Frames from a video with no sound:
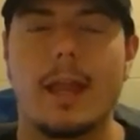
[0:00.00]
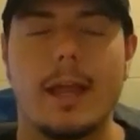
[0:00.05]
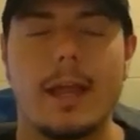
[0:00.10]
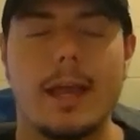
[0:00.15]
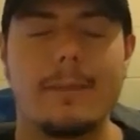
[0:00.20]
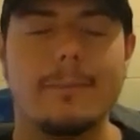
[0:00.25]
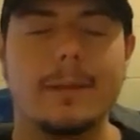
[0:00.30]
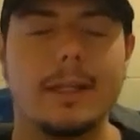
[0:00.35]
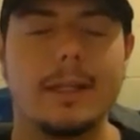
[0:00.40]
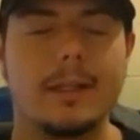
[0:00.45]

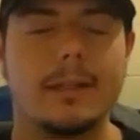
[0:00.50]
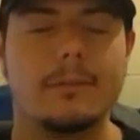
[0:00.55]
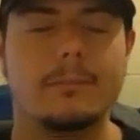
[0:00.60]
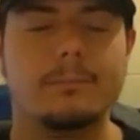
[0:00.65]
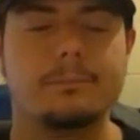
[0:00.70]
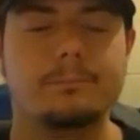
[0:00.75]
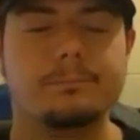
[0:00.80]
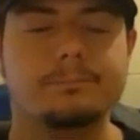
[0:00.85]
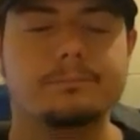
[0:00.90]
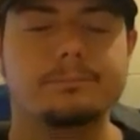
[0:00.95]
I
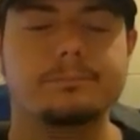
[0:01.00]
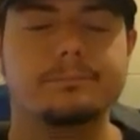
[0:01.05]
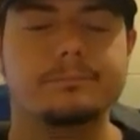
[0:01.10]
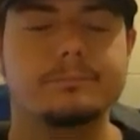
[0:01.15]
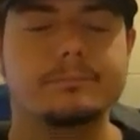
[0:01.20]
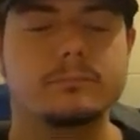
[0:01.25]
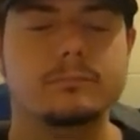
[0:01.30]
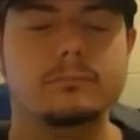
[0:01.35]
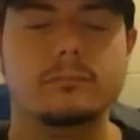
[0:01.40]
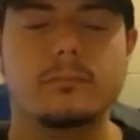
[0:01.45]
mean,
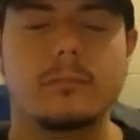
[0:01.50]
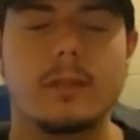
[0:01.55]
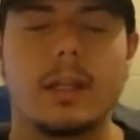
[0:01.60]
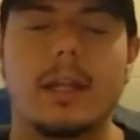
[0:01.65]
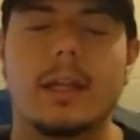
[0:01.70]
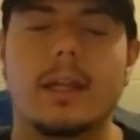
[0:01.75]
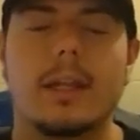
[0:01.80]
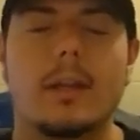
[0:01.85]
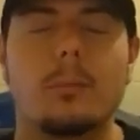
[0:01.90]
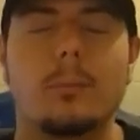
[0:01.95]

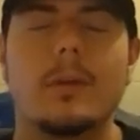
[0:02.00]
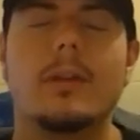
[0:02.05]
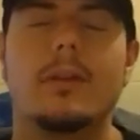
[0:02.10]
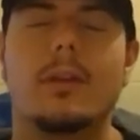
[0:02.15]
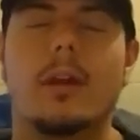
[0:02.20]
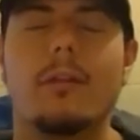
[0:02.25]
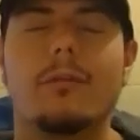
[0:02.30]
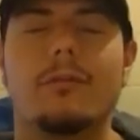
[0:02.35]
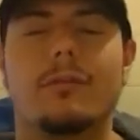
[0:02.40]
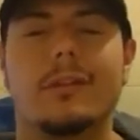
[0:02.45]
it's been
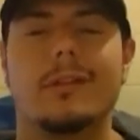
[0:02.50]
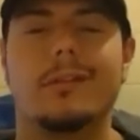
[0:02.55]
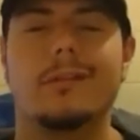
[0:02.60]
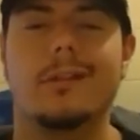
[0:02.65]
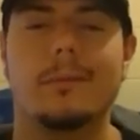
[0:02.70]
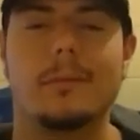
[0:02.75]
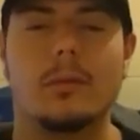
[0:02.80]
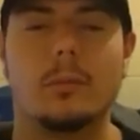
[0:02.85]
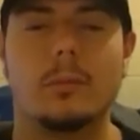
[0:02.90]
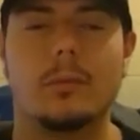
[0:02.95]
tough for
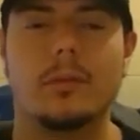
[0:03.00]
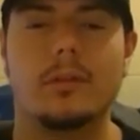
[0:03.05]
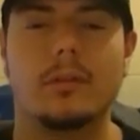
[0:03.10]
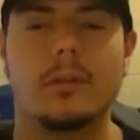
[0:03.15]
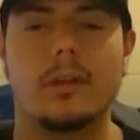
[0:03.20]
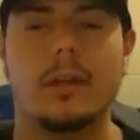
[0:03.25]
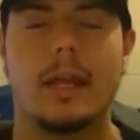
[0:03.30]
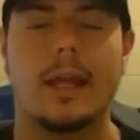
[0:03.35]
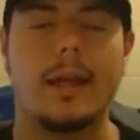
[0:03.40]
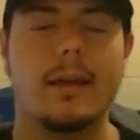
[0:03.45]
Jameis
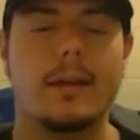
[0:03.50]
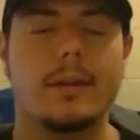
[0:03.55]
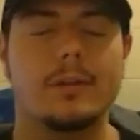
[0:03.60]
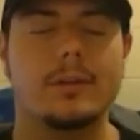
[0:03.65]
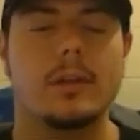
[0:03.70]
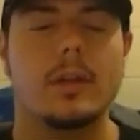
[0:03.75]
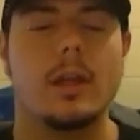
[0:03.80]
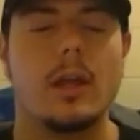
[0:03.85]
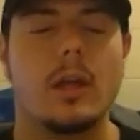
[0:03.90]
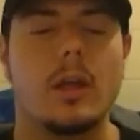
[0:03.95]
Winston. It has
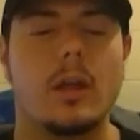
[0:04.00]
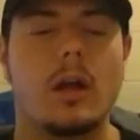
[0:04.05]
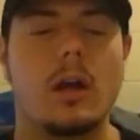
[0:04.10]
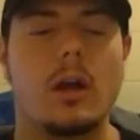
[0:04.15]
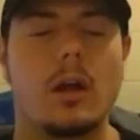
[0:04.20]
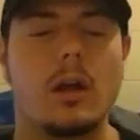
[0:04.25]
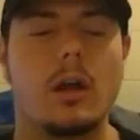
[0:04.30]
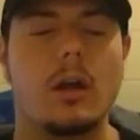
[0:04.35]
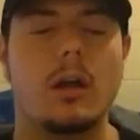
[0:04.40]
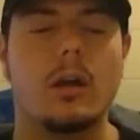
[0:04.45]

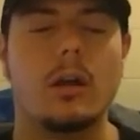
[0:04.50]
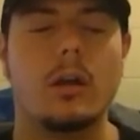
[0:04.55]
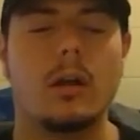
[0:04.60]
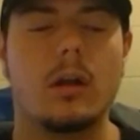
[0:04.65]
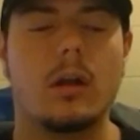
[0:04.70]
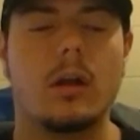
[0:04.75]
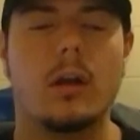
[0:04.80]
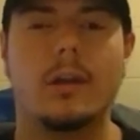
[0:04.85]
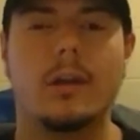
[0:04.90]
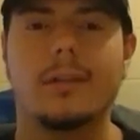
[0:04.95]

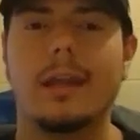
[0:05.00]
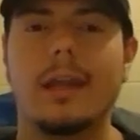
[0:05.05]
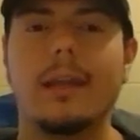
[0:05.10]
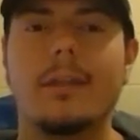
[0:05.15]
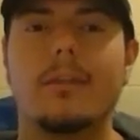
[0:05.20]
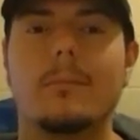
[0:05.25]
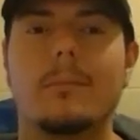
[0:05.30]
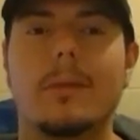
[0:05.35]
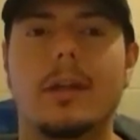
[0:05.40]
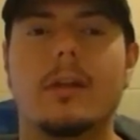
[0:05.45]
uh
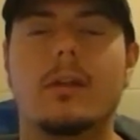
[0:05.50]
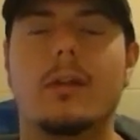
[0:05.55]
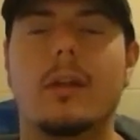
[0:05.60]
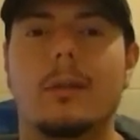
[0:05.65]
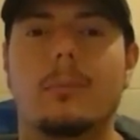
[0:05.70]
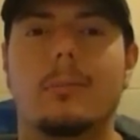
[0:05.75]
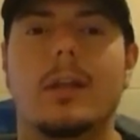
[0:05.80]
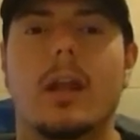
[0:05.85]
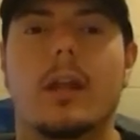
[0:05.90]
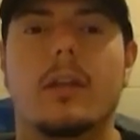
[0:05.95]
Taysom Hill
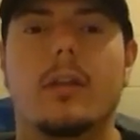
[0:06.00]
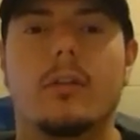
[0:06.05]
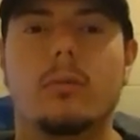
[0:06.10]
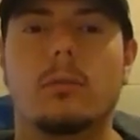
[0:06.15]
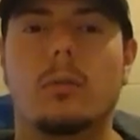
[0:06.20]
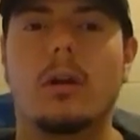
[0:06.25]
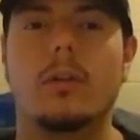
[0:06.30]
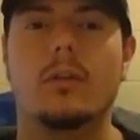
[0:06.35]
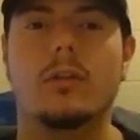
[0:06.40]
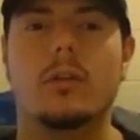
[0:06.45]
has been on this
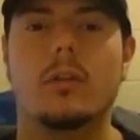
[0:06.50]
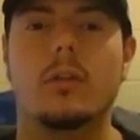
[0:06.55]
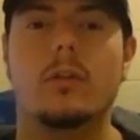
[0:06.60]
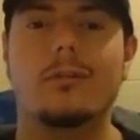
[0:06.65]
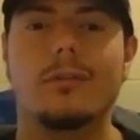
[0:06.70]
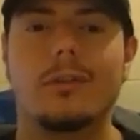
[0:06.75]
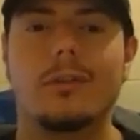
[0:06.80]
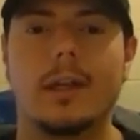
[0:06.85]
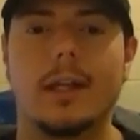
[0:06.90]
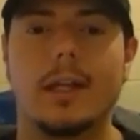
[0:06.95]
roster though
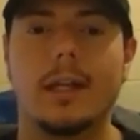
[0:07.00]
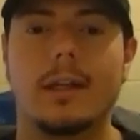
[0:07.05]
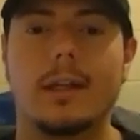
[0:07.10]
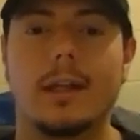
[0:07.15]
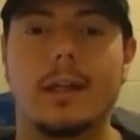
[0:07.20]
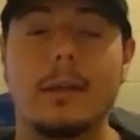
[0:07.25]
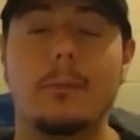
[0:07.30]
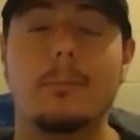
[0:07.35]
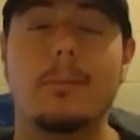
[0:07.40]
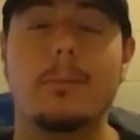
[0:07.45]
for like
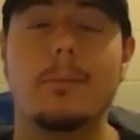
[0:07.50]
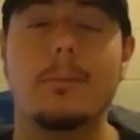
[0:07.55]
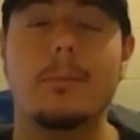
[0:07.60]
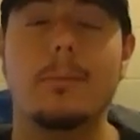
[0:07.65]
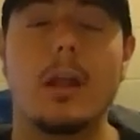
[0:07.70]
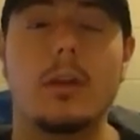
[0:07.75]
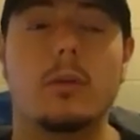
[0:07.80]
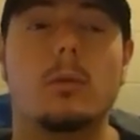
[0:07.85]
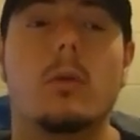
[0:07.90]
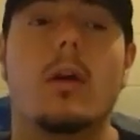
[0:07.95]
he's been
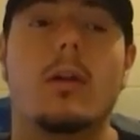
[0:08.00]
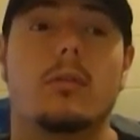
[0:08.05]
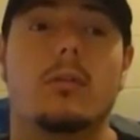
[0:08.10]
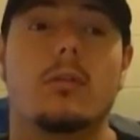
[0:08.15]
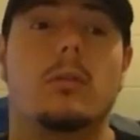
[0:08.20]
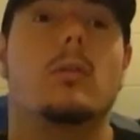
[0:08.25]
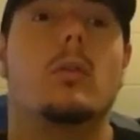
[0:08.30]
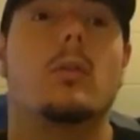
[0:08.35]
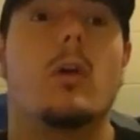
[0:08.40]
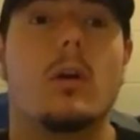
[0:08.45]
on the
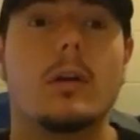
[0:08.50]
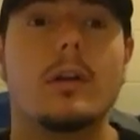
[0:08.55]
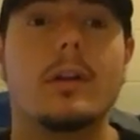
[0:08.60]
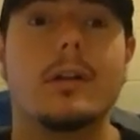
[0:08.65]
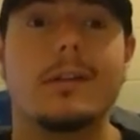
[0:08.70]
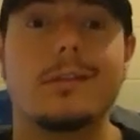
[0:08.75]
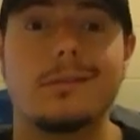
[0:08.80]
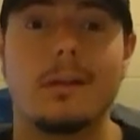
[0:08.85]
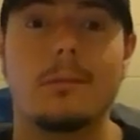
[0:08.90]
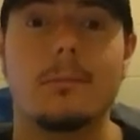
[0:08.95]
roster longer
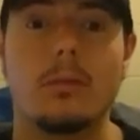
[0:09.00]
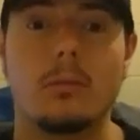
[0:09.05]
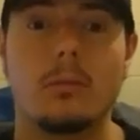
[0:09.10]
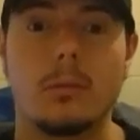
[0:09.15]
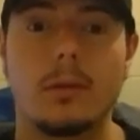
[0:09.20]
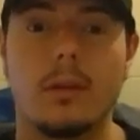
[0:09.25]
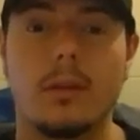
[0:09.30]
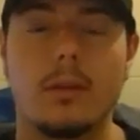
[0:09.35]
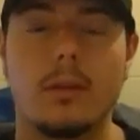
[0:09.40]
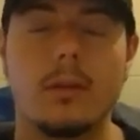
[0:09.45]
than Jameis
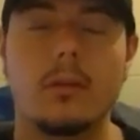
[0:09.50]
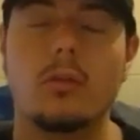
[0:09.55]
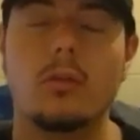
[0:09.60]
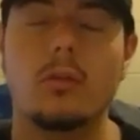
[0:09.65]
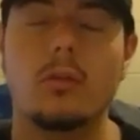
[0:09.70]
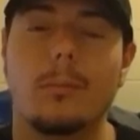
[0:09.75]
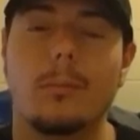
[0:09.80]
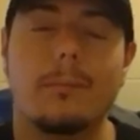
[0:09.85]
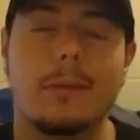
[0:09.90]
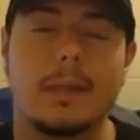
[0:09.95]
Winston, yeah.
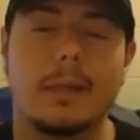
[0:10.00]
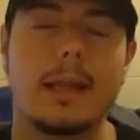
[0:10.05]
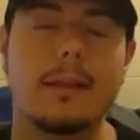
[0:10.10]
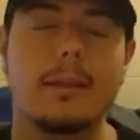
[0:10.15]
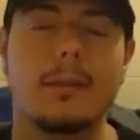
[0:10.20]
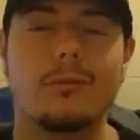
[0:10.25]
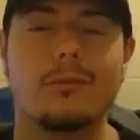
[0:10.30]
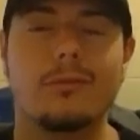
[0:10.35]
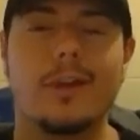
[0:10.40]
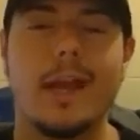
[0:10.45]
maybe
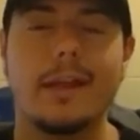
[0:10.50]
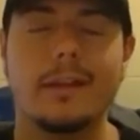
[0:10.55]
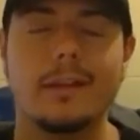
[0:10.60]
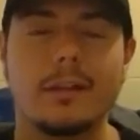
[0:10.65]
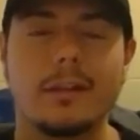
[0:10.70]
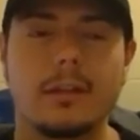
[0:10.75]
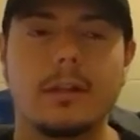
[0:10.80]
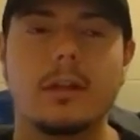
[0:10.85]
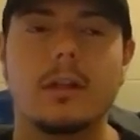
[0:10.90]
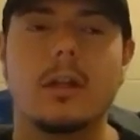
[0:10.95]
that's a
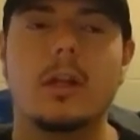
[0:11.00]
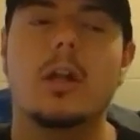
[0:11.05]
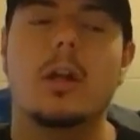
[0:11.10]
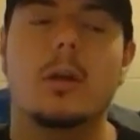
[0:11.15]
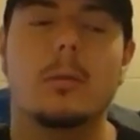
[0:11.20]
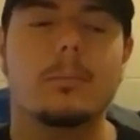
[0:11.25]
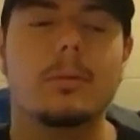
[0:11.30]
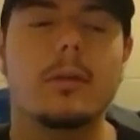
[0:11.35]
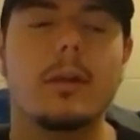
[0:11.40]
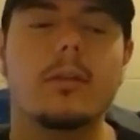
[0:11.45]
factor.
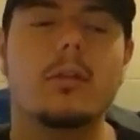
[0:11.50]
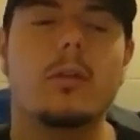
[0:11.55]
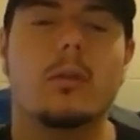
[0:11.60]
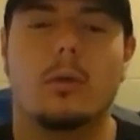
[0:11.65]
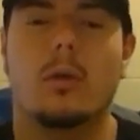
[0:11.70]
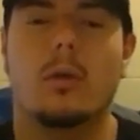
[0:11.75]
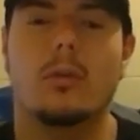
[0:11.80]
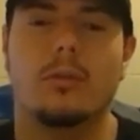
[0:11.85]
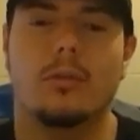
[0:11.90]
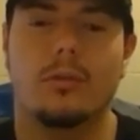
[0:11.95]
Plus,
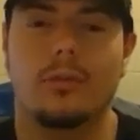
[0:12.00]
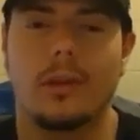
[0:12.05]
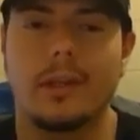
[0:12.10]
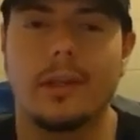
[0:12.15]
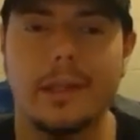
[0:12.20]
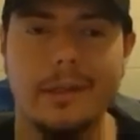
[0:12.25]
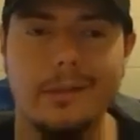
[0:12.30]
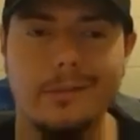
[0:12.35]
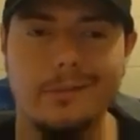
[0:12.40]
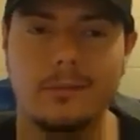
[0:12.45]
you also
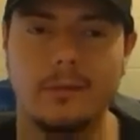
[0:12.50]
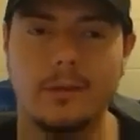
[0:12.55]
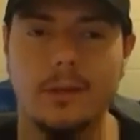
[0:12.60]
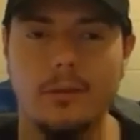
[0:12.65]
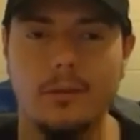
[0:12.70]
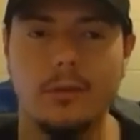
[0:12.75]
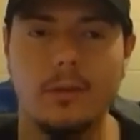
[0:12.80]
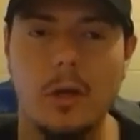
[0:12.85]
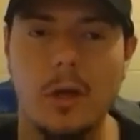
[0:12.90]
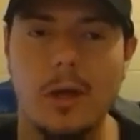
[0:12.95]
said
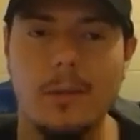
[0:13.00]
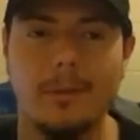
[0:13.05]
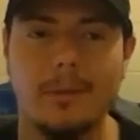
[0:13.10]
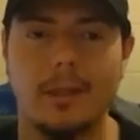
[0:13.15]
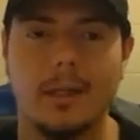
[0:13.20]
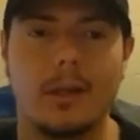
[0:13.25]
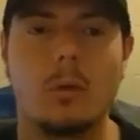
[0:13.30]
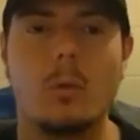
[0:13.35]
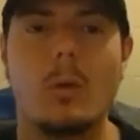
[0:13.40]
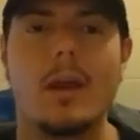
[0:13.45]
injury, so I
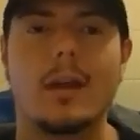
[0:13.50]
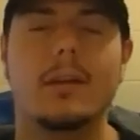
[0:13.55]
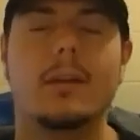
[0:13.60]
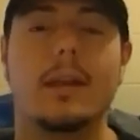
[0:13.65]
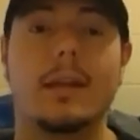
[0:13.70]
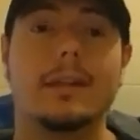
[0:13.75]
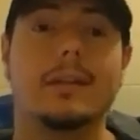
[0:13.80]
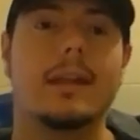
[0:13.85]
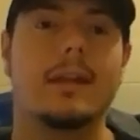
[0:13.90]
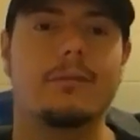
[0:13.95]
mean, you want to
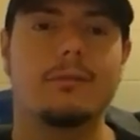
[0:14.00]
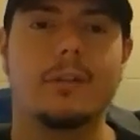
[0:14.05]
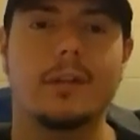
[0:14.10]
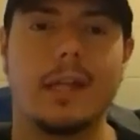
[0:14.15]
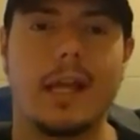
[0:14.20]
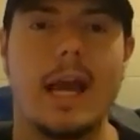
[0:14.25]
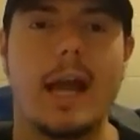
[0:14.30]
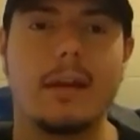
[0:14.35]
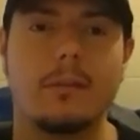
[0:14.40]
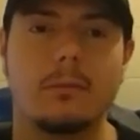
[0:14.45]
like
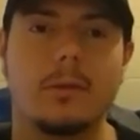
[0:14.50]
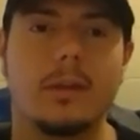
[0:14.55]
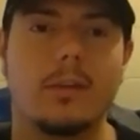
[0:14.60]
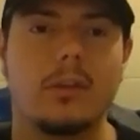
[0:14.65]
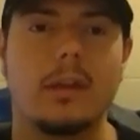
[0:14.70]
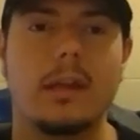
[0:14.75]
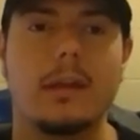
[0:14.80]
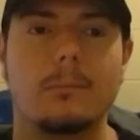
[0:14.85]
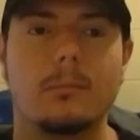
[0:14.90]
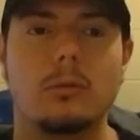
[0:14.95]
definitely high
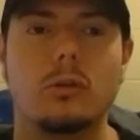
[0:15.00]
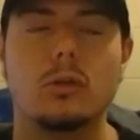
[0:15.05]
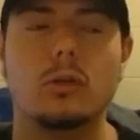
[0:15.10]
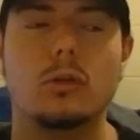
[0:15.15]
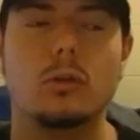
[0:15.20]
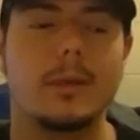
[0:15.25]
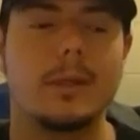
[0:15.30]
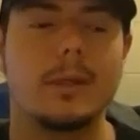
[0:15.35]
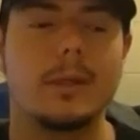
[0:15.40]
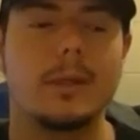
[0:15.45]
risk him
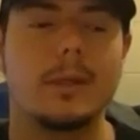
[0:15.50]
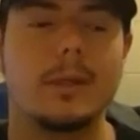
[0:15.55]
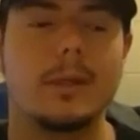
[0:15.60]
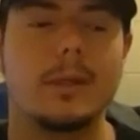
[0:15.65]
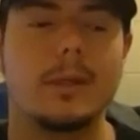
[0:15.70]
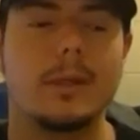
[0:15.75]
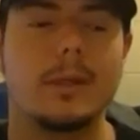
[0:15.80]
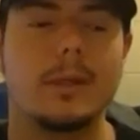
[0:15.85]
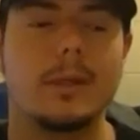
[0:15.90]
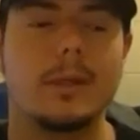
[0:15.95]
too. And then
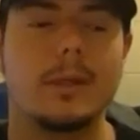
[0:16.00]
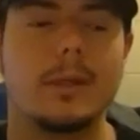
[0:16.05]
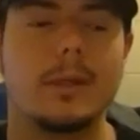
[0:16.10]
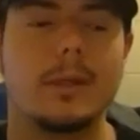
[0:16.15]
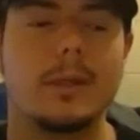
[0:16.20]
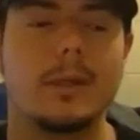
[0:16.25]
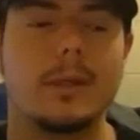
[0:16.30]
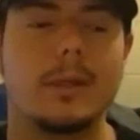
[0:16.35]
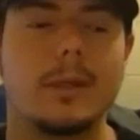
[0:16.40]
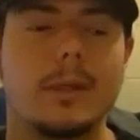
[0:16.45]
Taysom is the
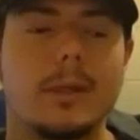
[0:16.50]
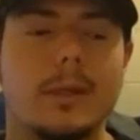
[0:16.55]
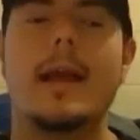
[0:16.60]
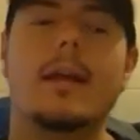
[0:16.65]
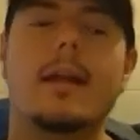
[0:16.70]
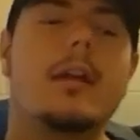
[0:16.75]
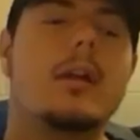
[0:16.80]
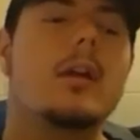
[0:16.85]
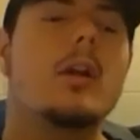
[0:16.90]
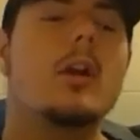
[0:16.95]
only
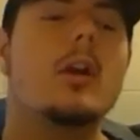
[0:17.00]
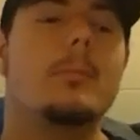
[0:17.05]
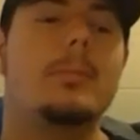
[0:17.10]
quarterback.